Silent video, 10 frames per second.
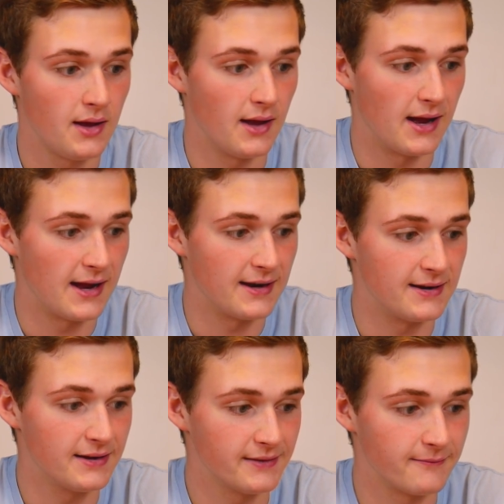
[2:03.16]

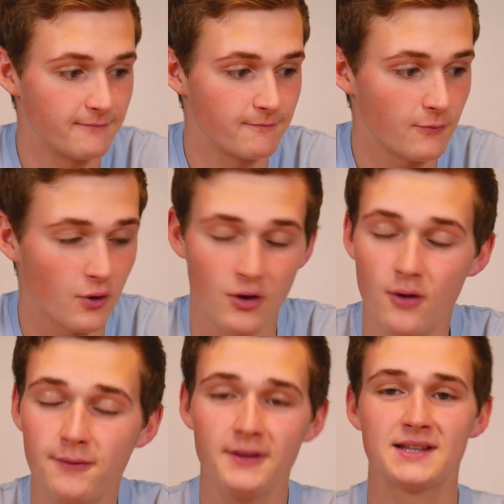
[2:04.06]
and
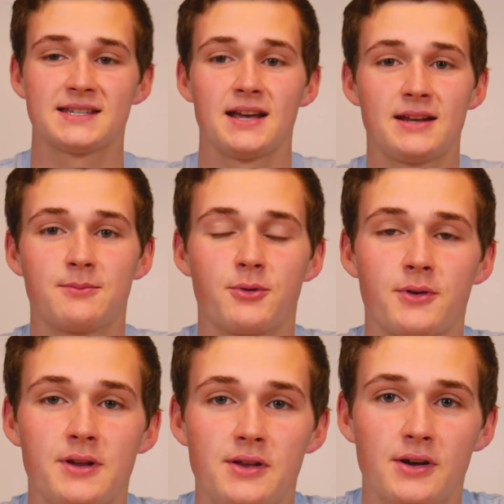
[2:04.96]
hopefully it's sounding
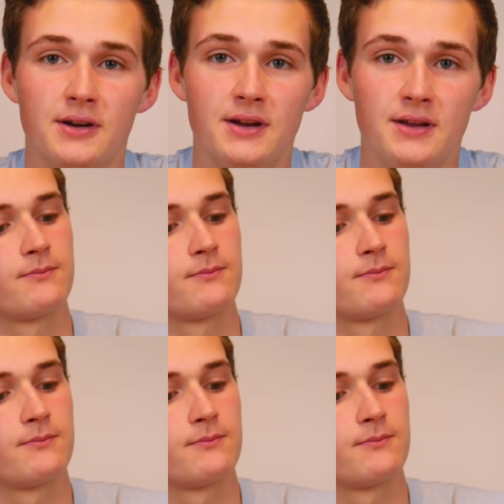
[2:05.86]
pretty good.